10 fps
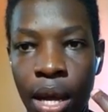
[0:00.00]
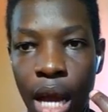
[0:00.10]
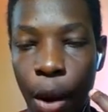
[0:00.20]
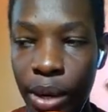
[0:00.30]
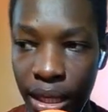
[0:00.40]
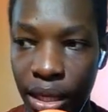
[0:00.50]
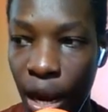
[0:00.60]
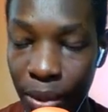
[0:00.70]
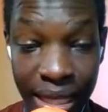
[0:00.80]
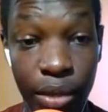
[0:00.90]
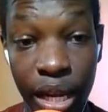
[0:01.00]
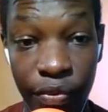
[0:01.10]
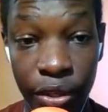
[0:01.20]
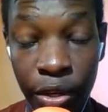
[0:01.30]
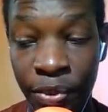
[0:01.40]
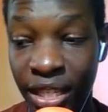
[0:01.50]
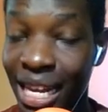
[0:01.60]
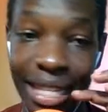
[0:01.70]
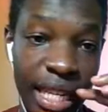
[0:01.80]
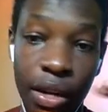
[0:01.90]
Are we settling for top six? Then
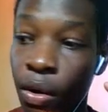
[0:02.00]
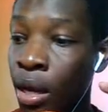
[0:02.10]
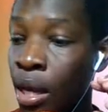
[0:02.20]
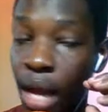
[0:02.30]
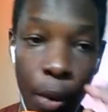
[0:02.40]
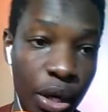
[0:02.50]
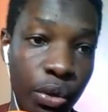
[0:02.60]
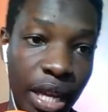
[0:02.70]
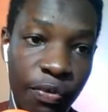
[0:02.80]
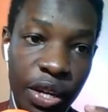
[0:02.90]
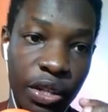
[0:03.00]
I said, no, I won't do that video.